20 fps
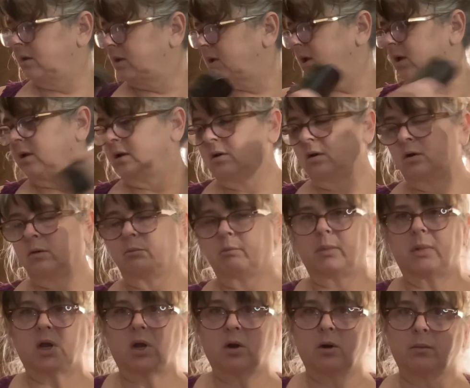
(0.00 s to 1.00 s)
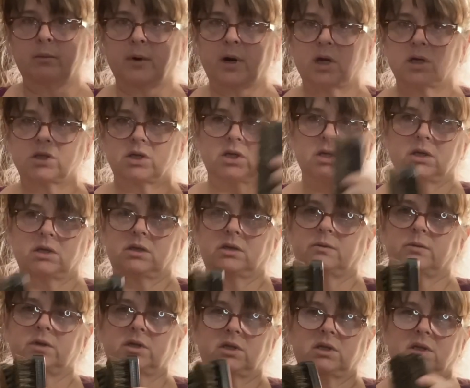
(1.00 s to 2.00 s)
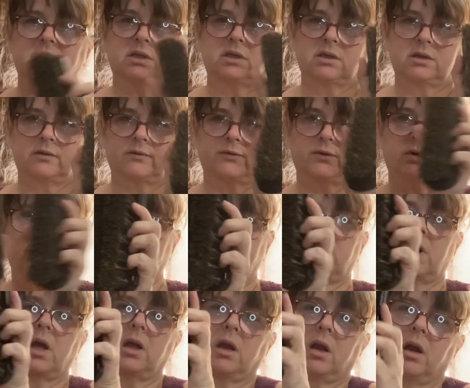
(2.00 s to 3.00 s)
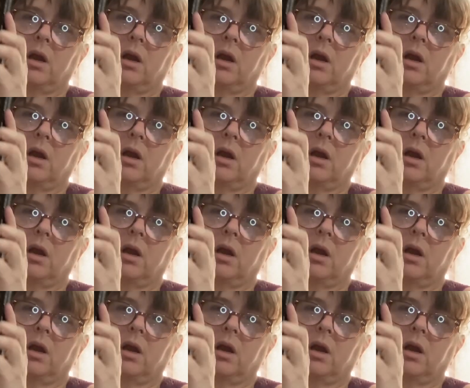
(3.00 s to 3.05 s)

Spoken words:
then your bigger brushes, which is just for knocking